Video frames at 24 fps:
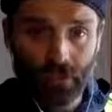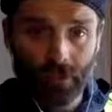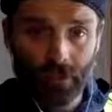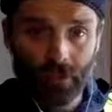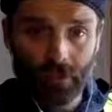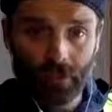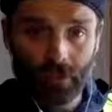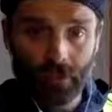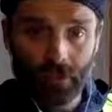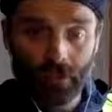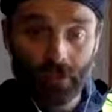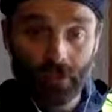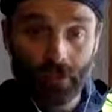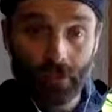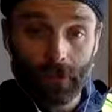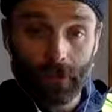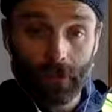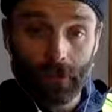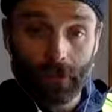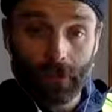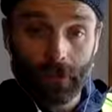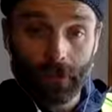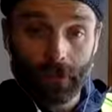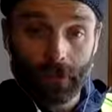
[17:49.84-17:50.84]

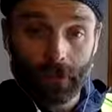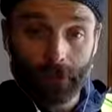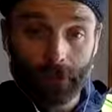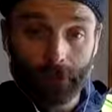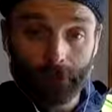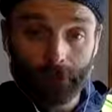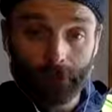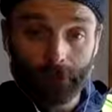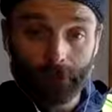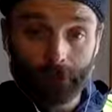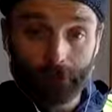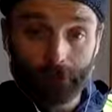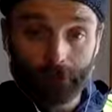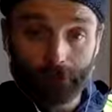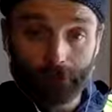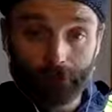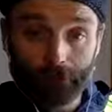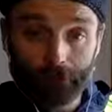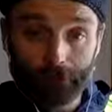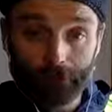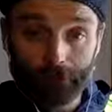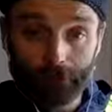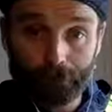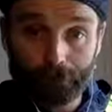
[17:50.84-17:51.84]

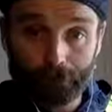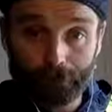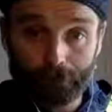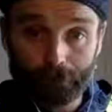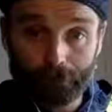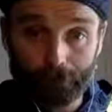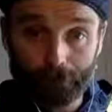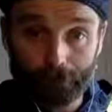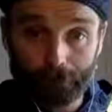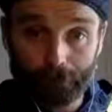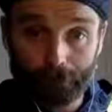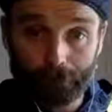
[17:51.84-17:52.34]
No one is speaking in this clip.